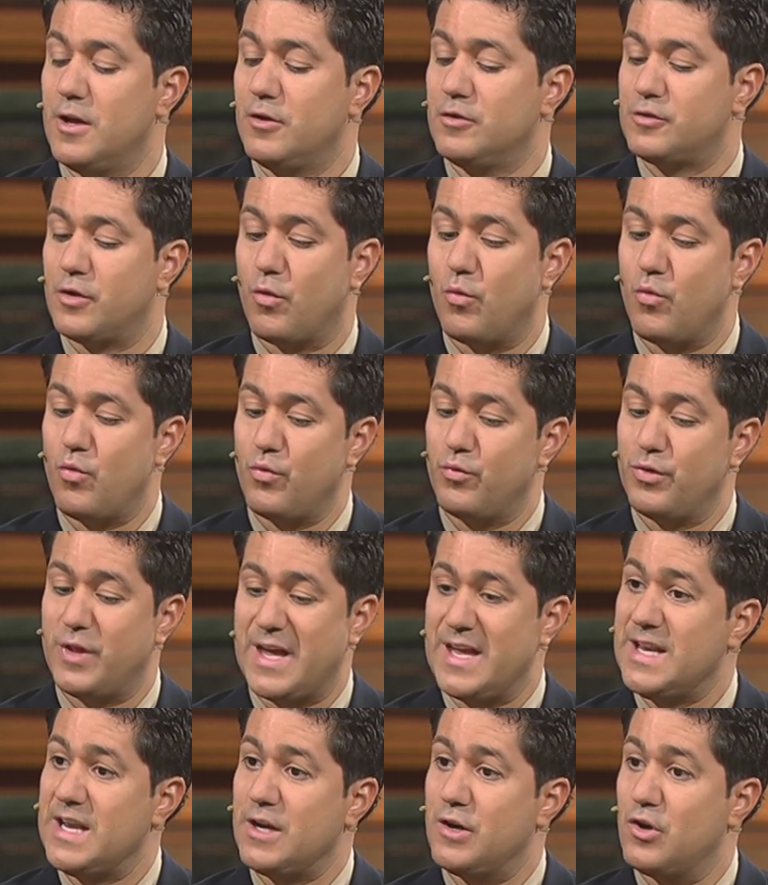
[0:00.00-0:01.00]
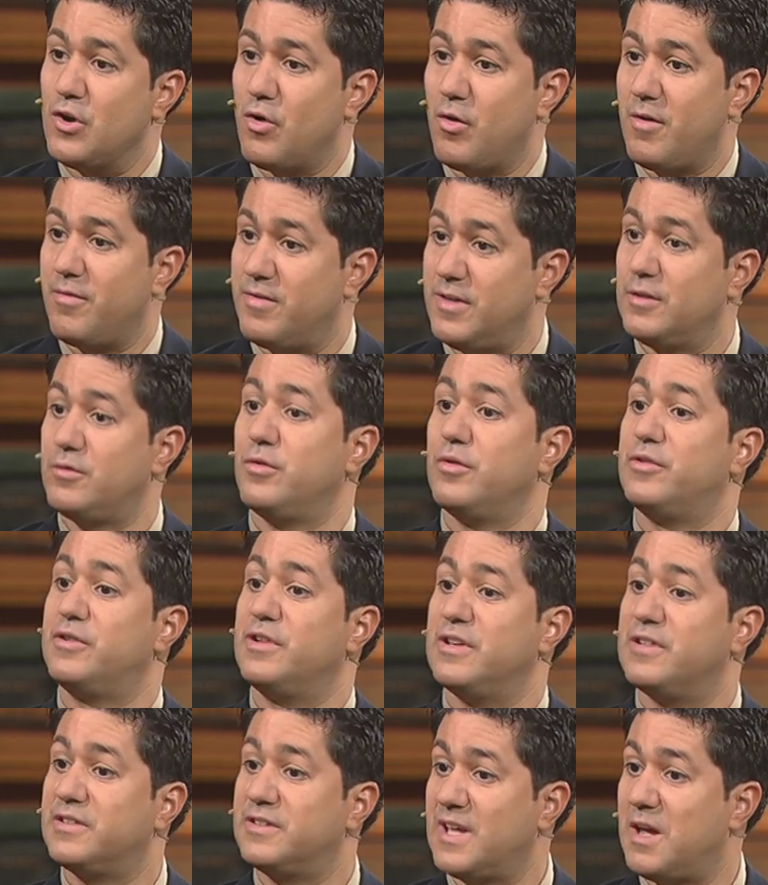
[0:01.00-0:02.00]
So they didn't know if this was
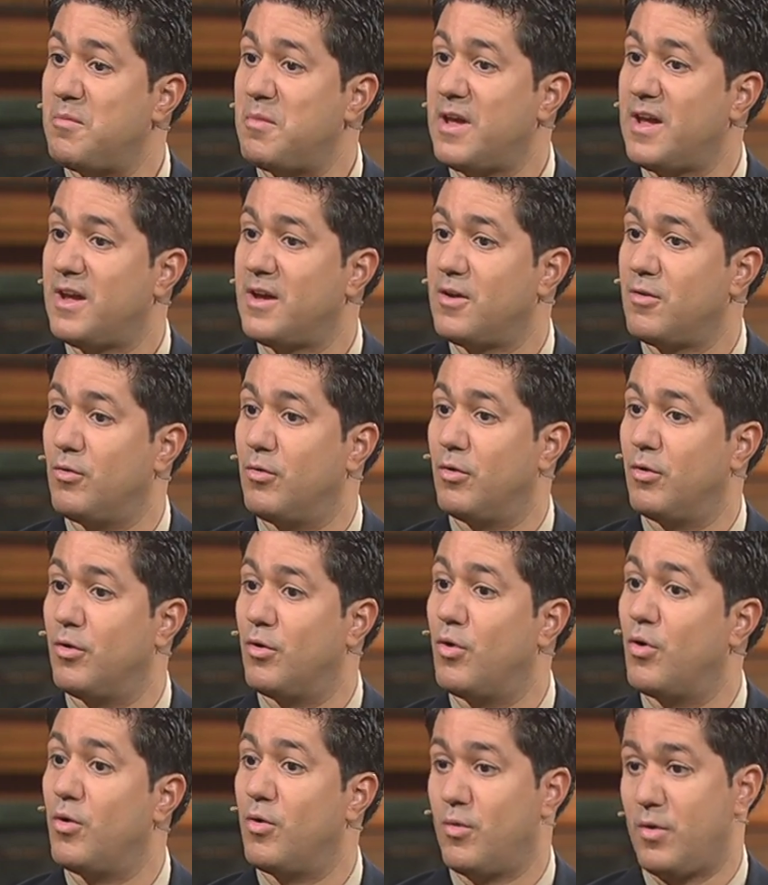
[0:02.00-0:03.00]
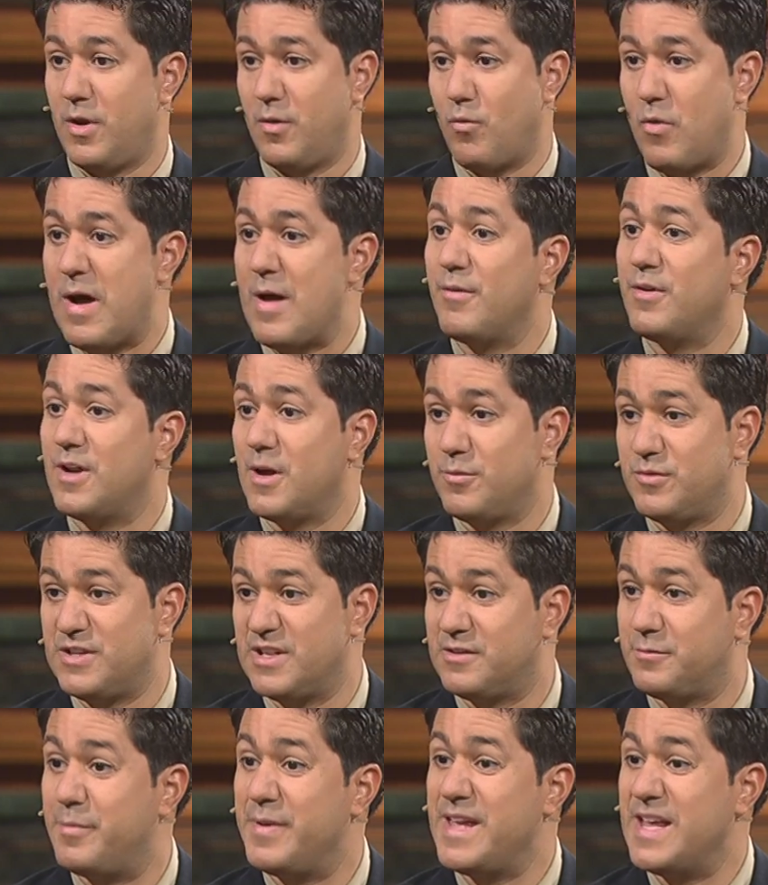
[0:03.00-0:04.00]
systemic or, it wound up
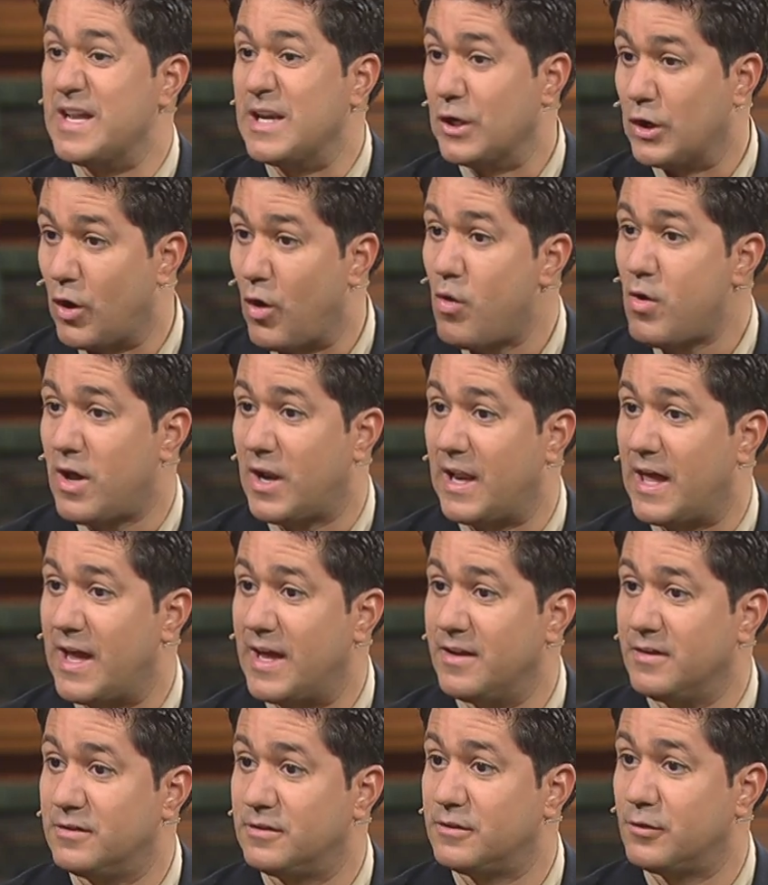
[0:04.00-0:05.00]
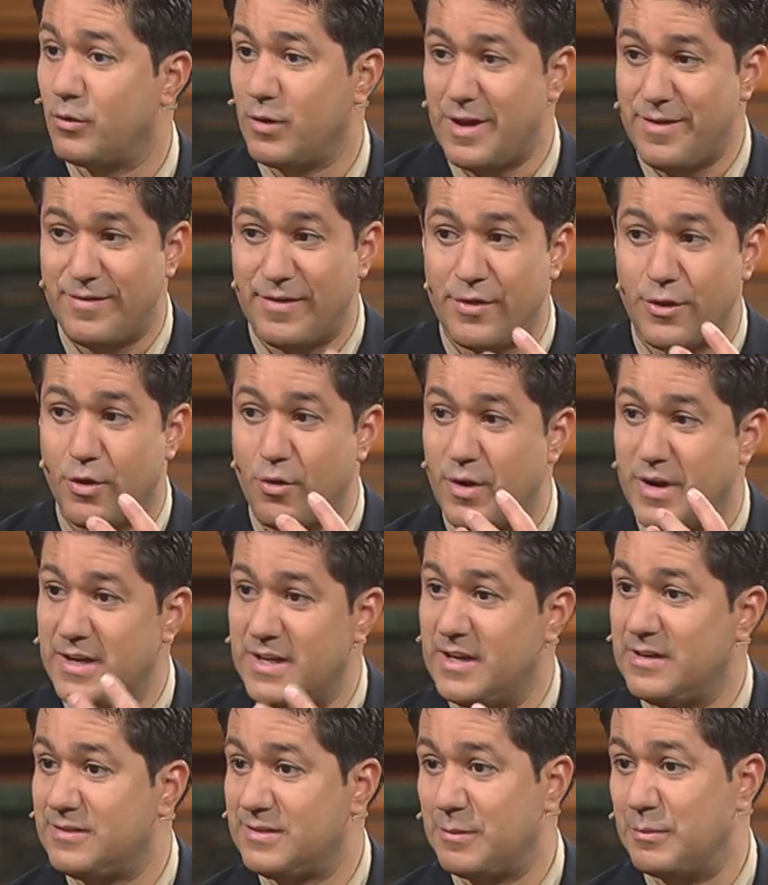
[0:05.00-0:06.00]
just being localized. So even though it
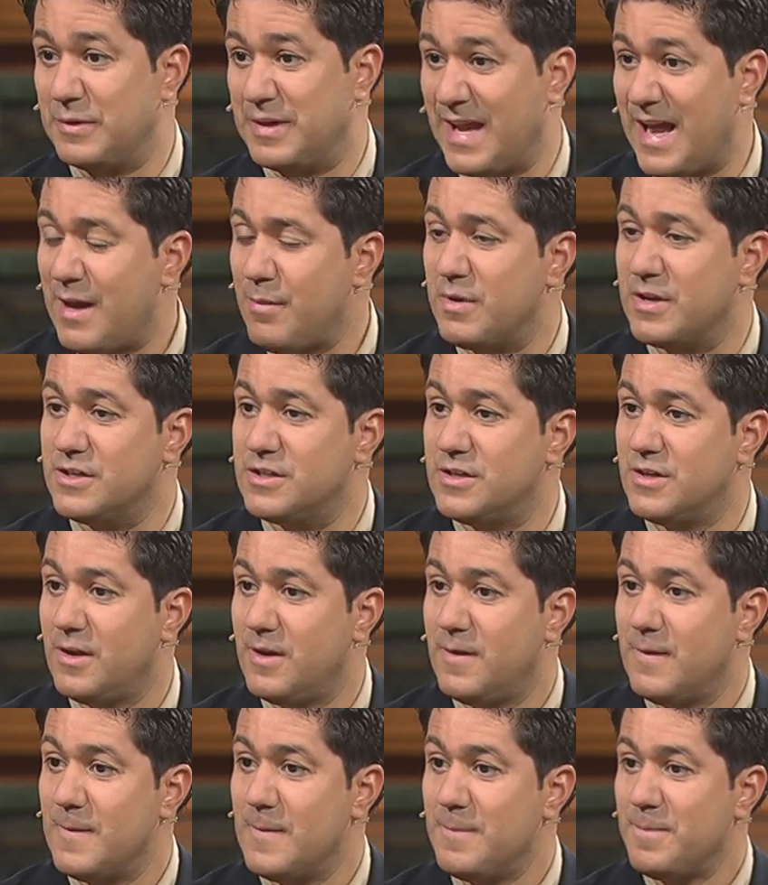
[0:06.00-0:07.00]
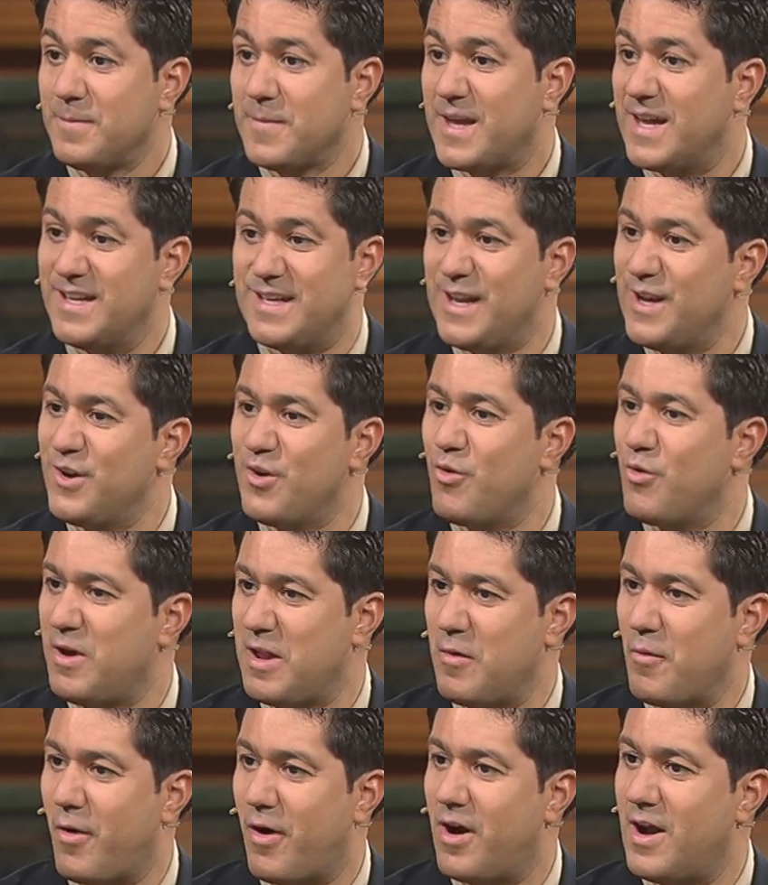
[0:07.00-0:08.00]
did some damage, it didn't go
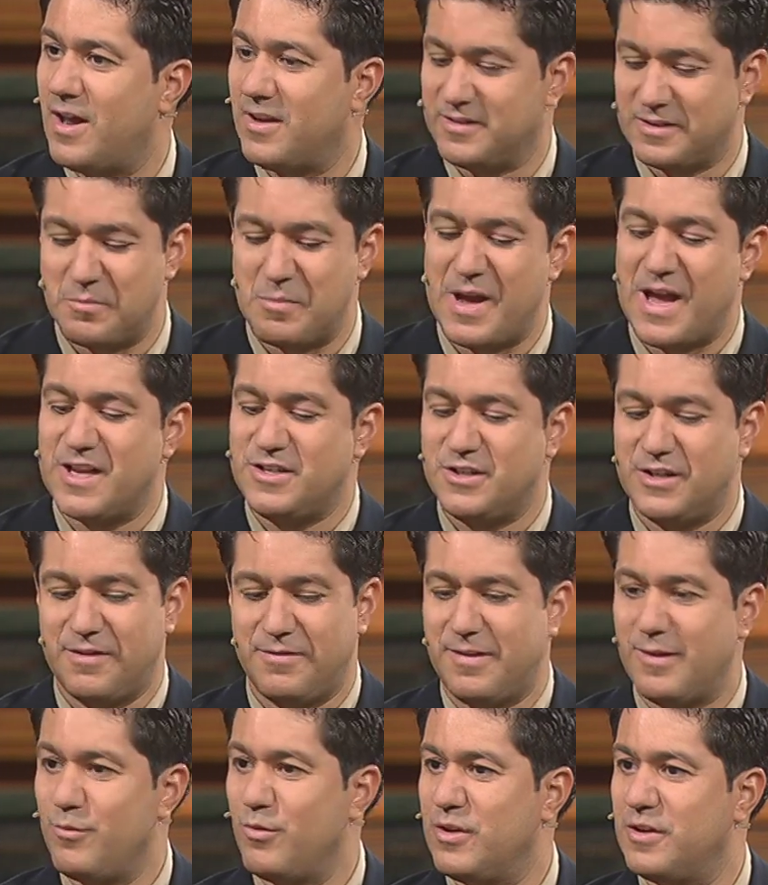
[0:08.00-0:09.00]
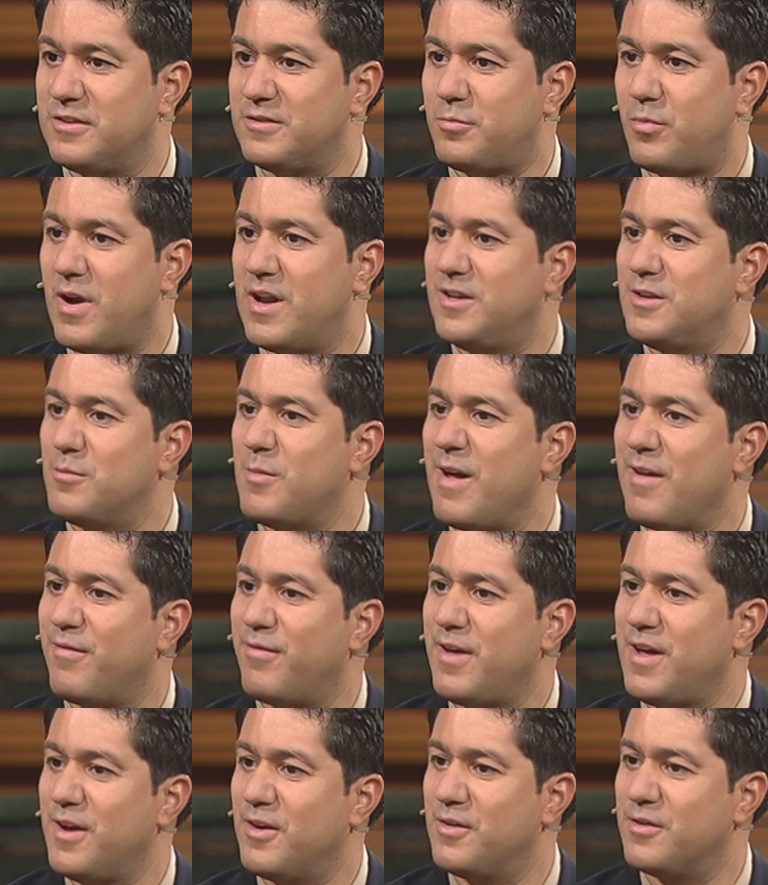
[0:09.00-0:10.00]
anywhere else. Imagine if it would have spread to my
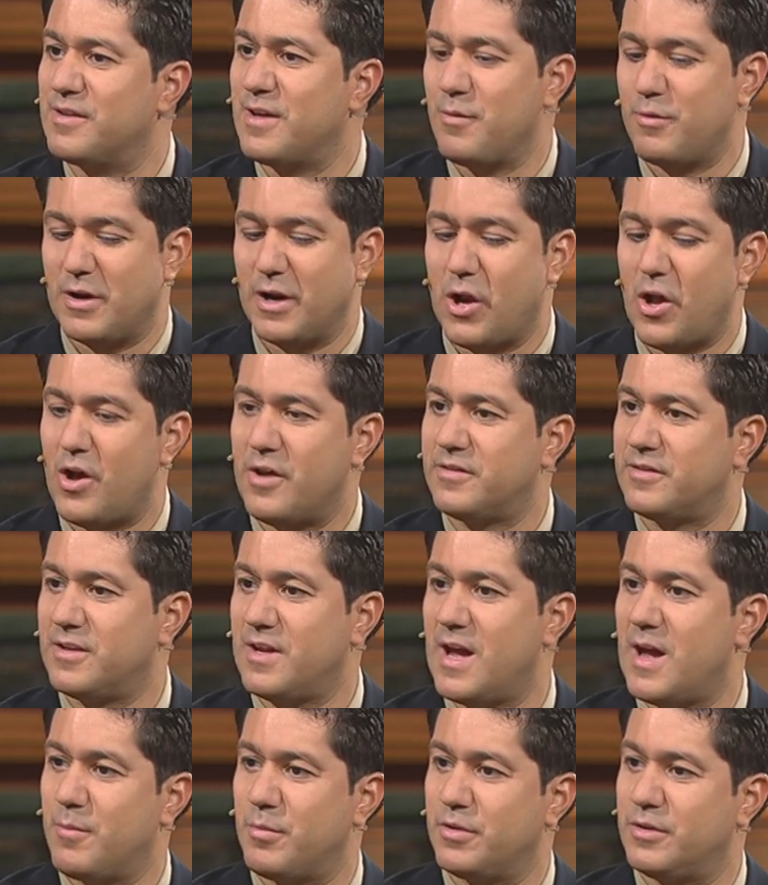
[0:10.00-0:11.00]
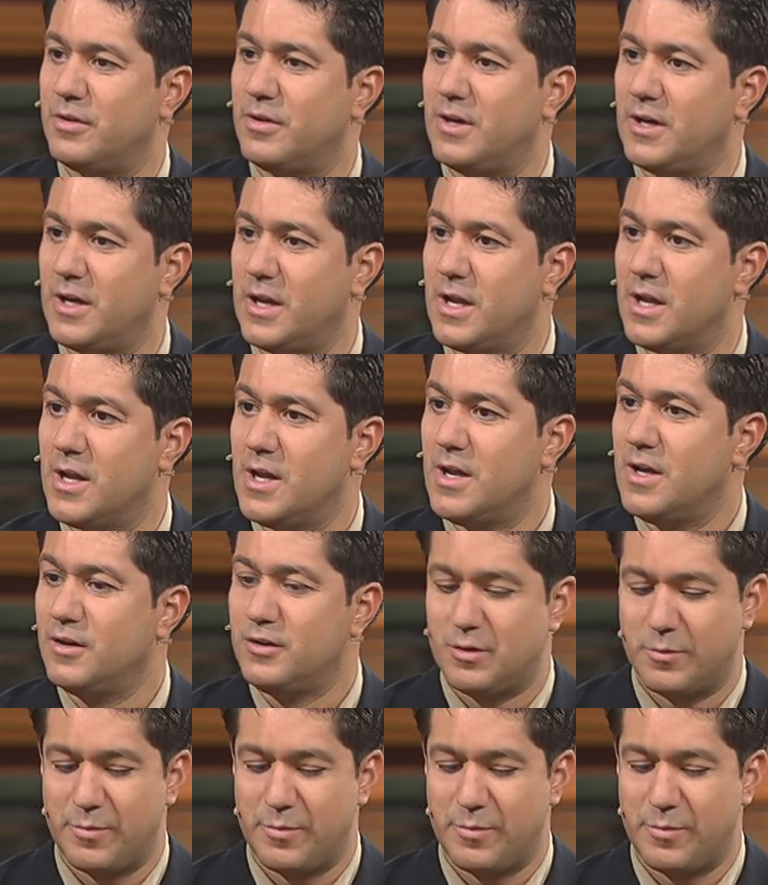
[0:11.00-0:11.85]
fingers. I would have lost the opportunity to